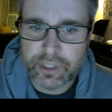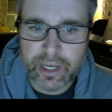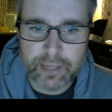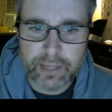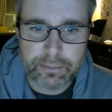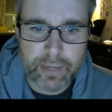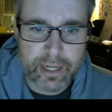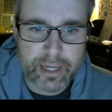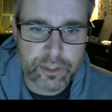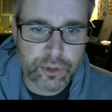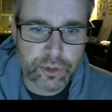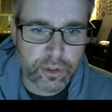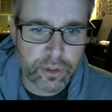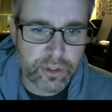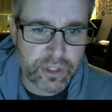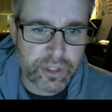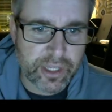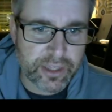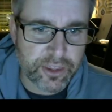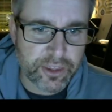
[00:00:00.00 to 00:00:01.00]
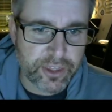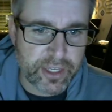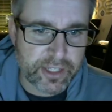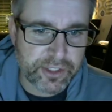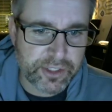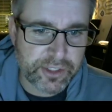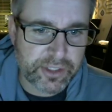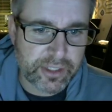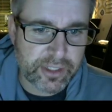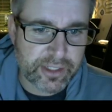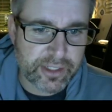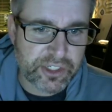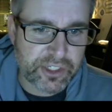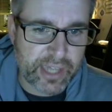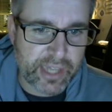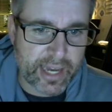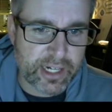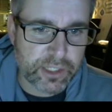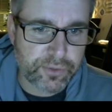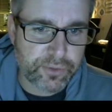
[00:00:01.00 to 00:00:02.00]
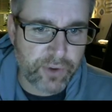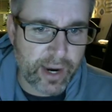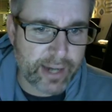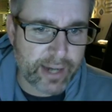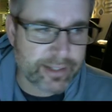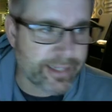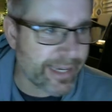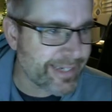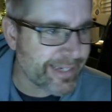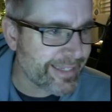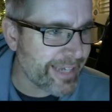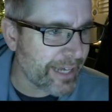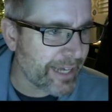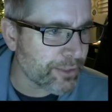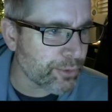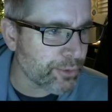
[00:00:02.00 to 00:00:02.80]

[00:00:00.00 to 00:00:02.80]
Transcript: and make sure that this satisfied TestOut's